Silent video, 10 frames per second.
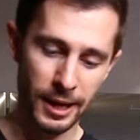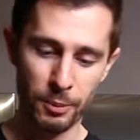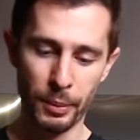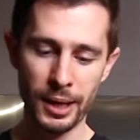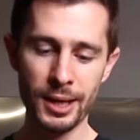
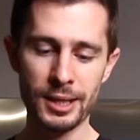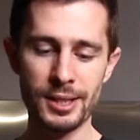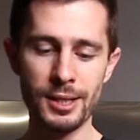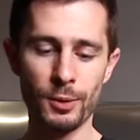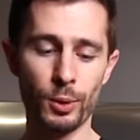And my
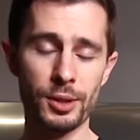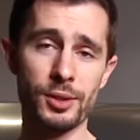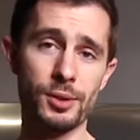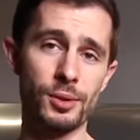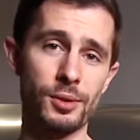idea was
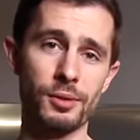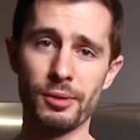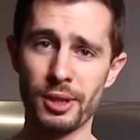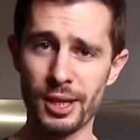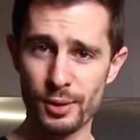to,
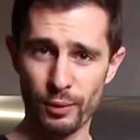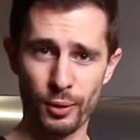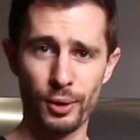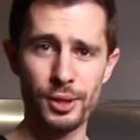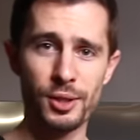yes, of
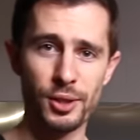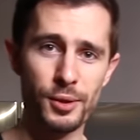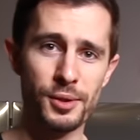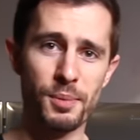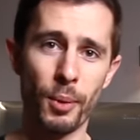course,
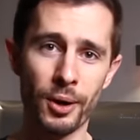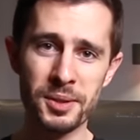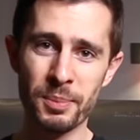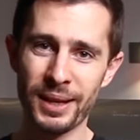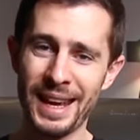use
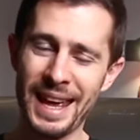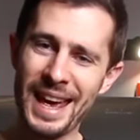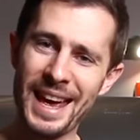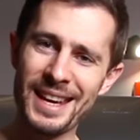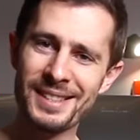moss, but
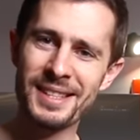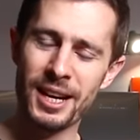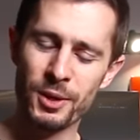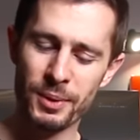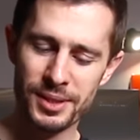as an
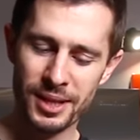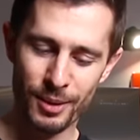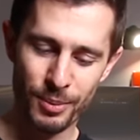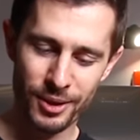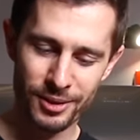
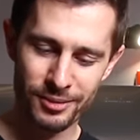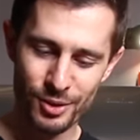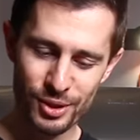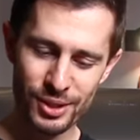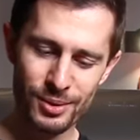aquascaper,
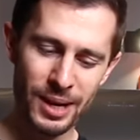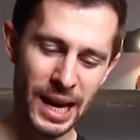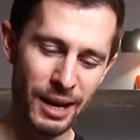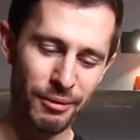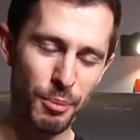just to
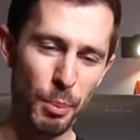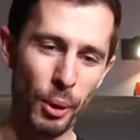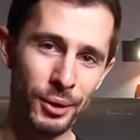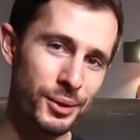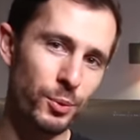have
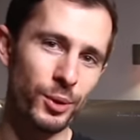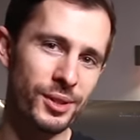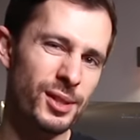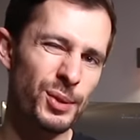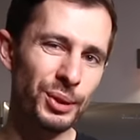moss
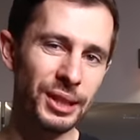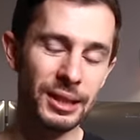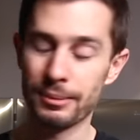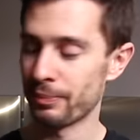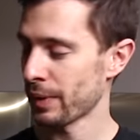was too
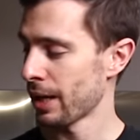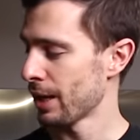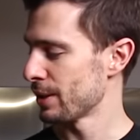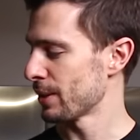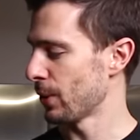little.
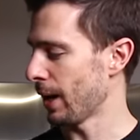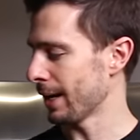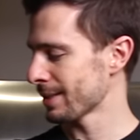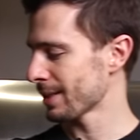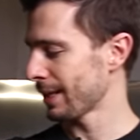So
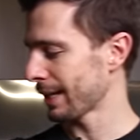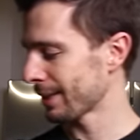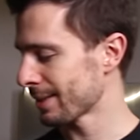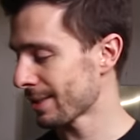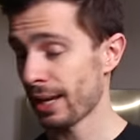I
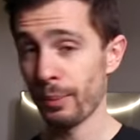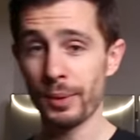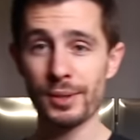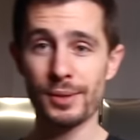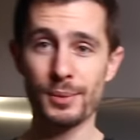selected
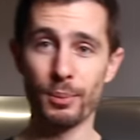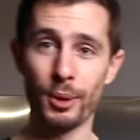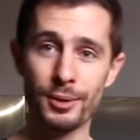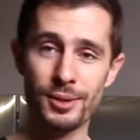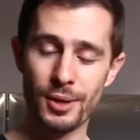some
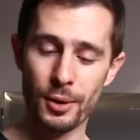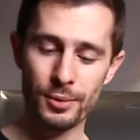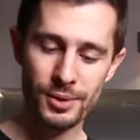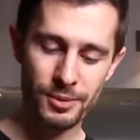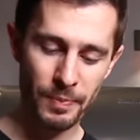small
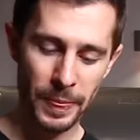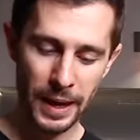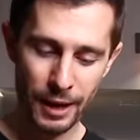stones, and I